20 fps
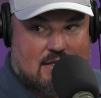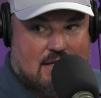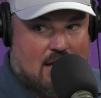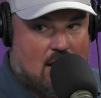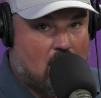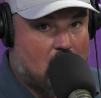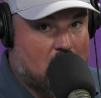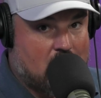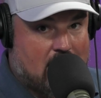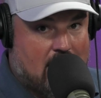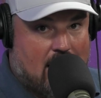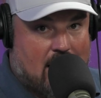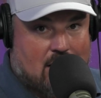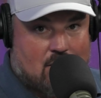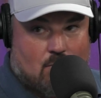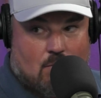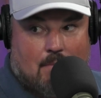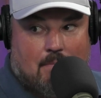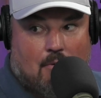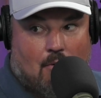He already had
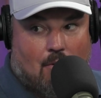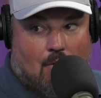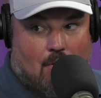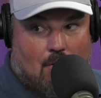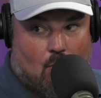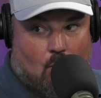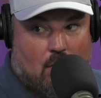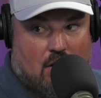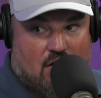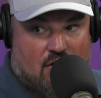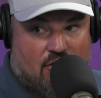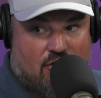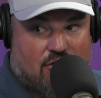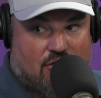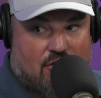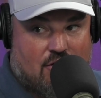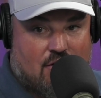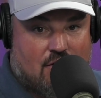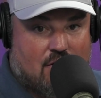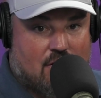a rapport
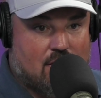with